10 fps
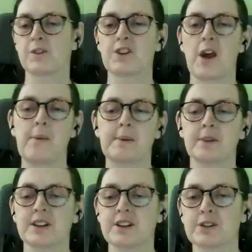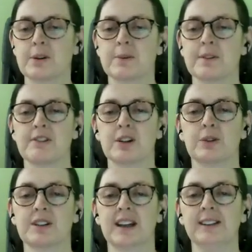So I'm going to stop the
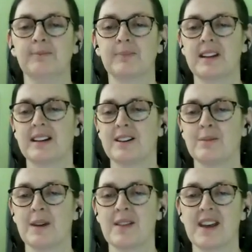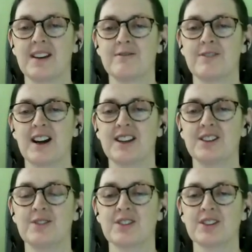recording and then invite
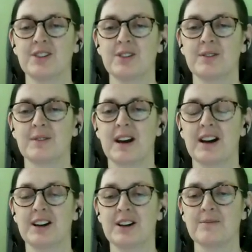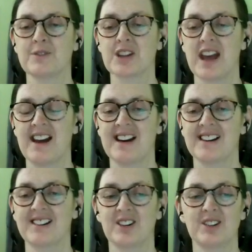you to
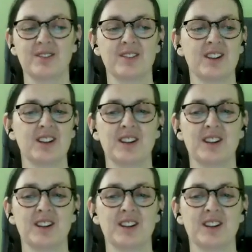share on